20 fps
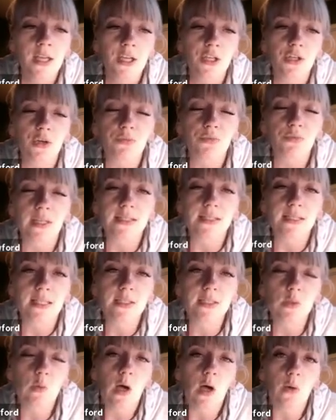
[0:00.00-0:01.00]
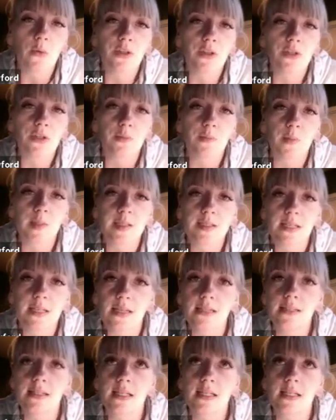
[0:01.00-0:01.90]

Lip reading: resonates well with your business.